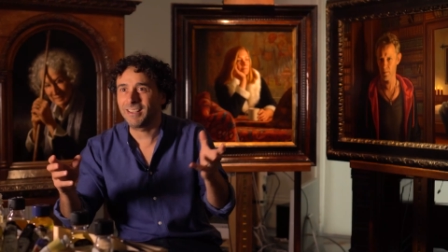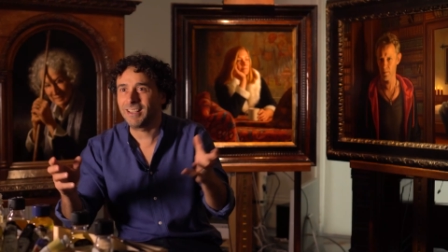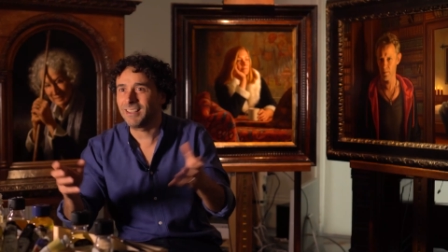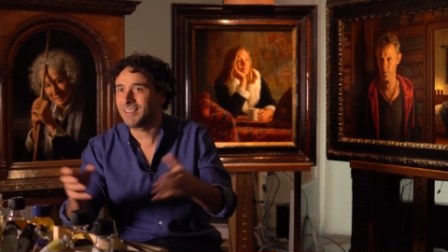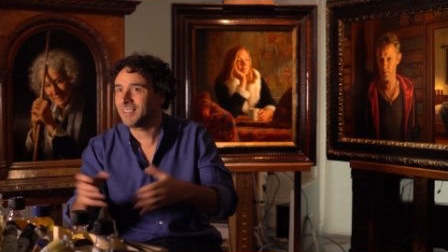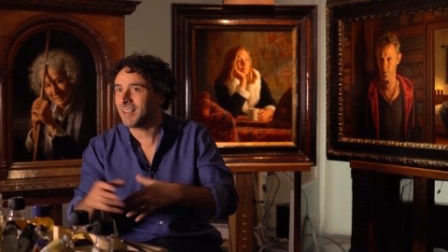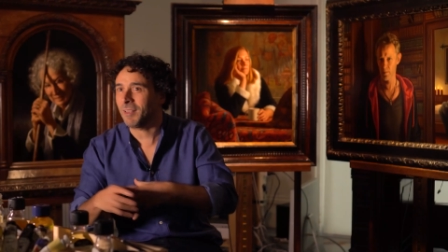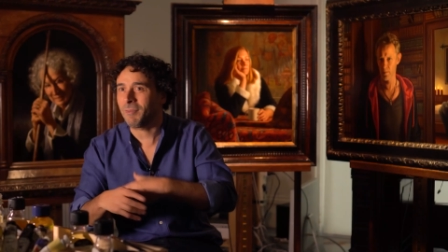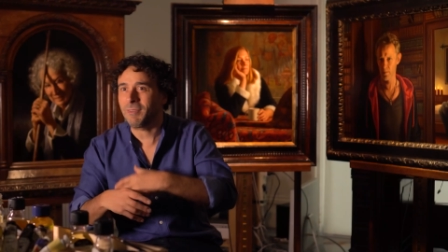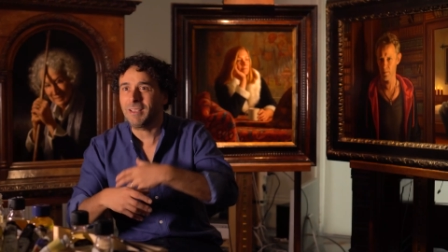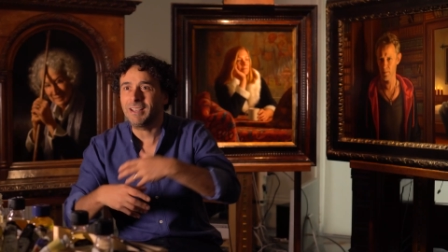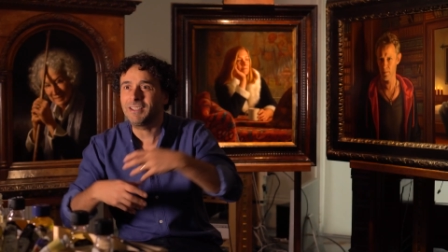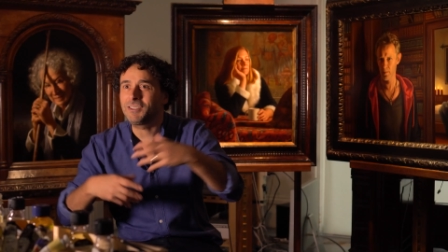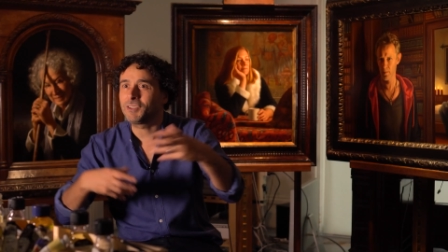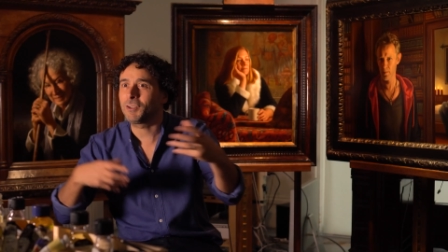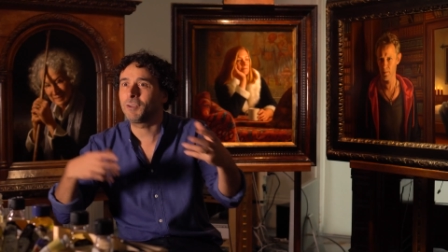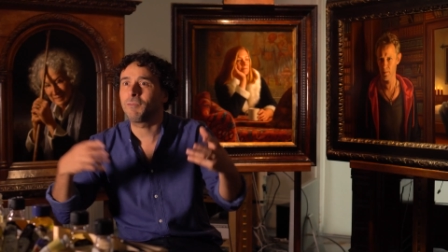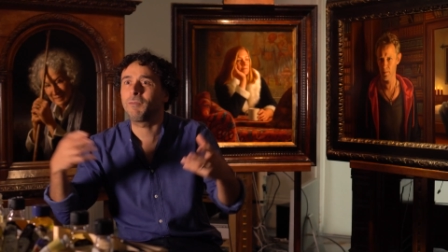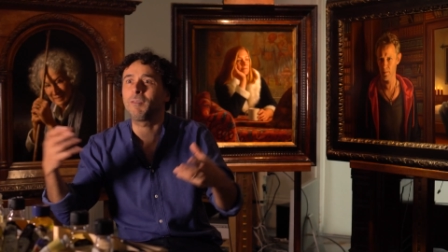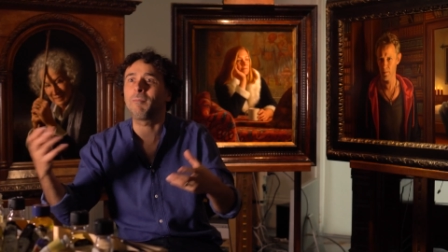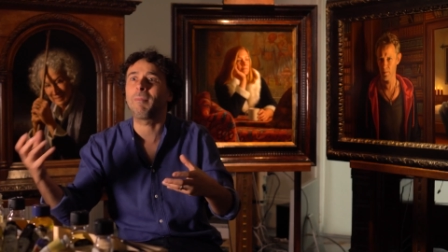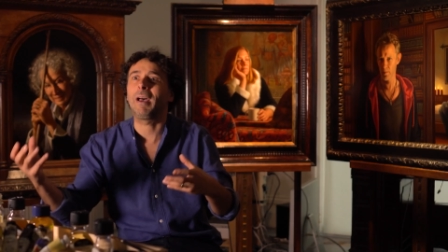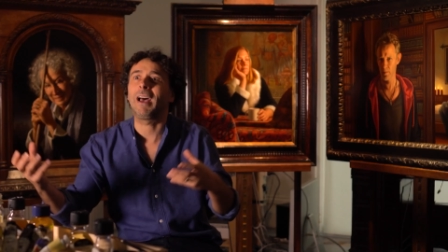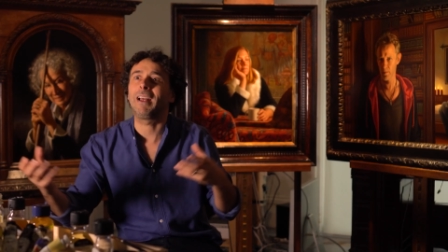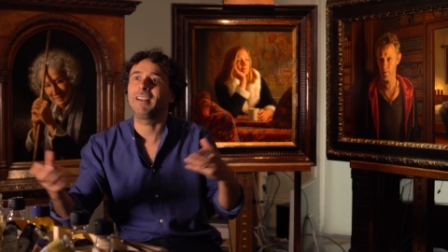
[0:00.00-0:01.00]
there's something sort of
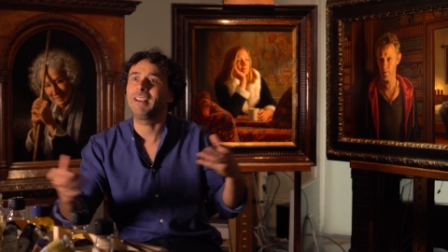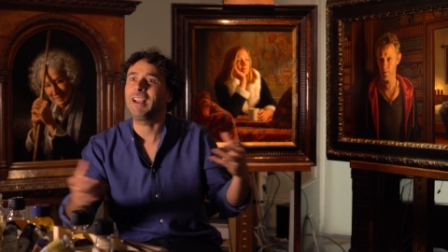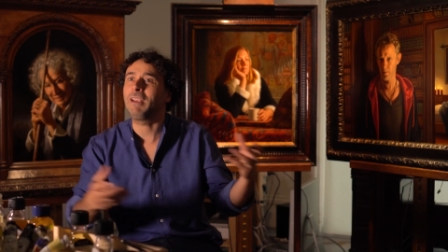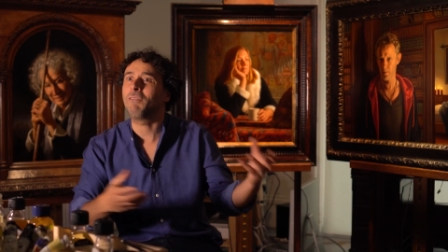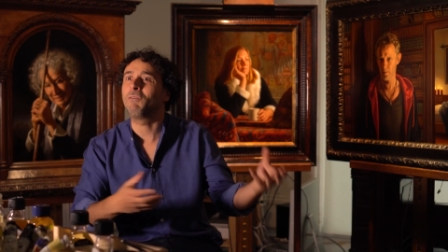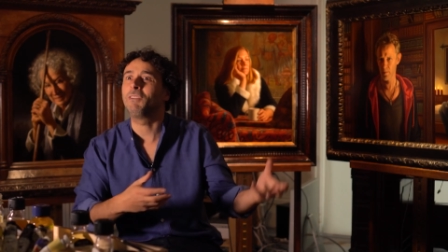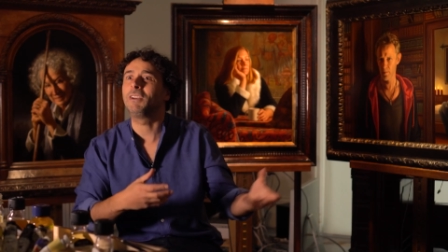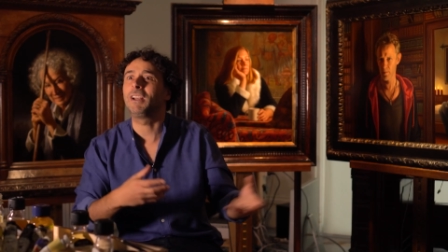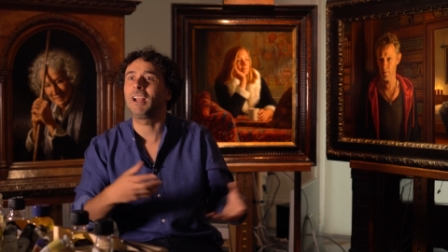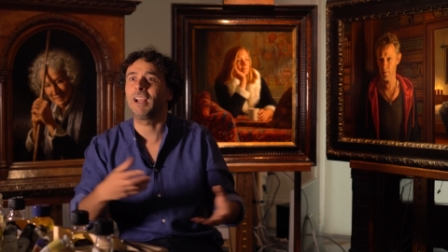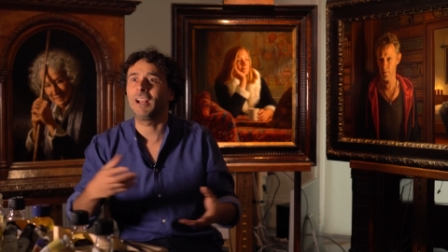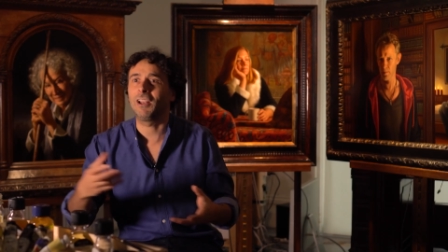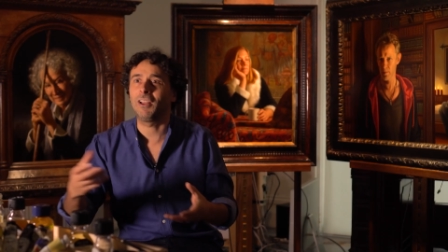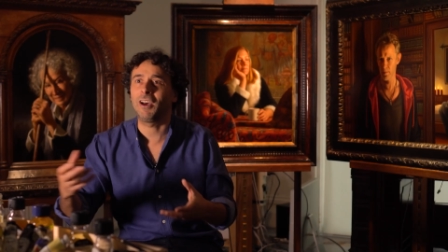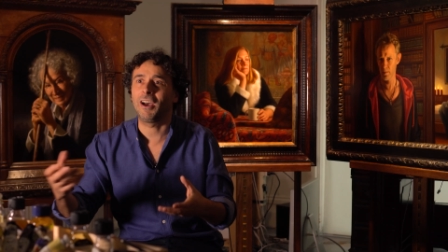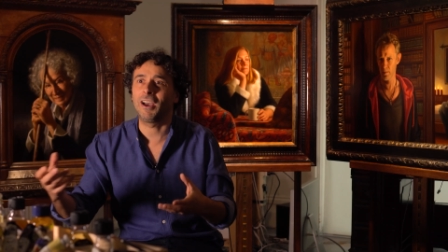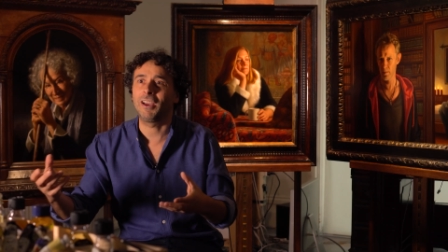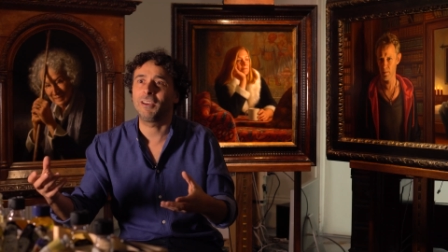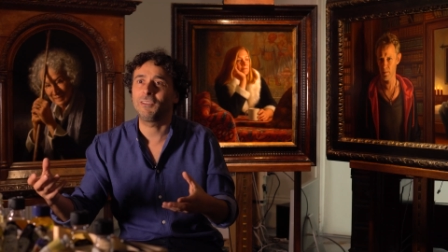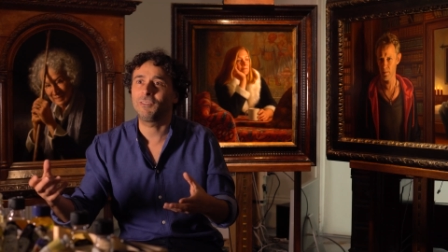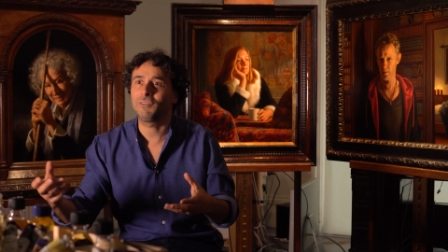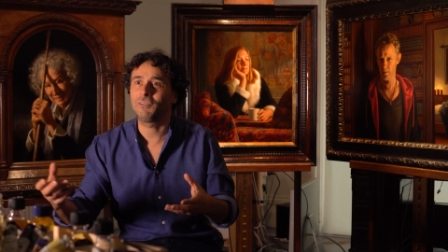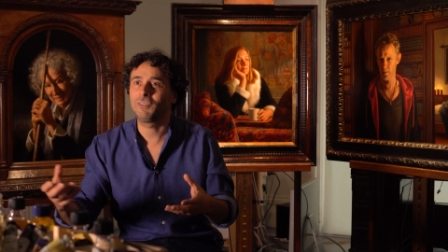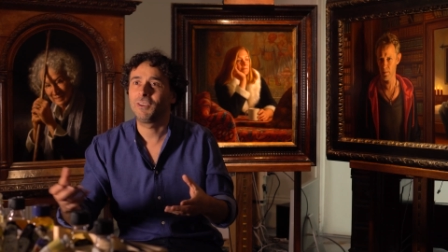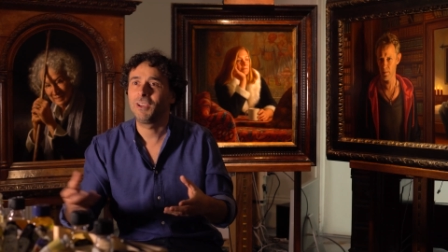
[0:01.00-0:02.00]
about everyday
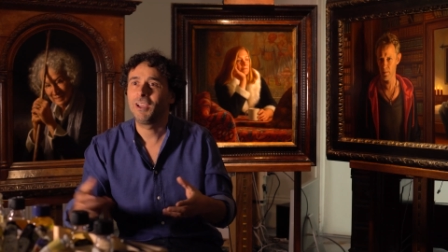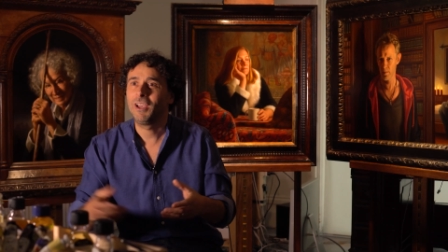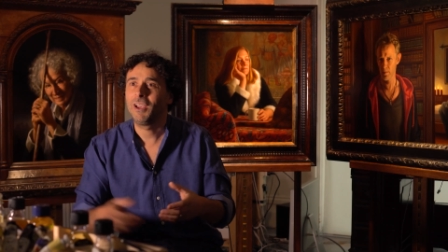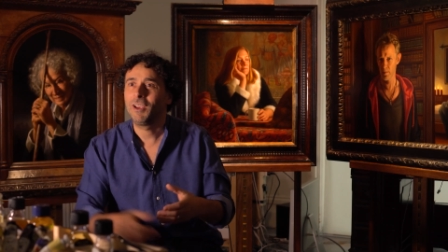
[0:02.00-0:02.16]
life,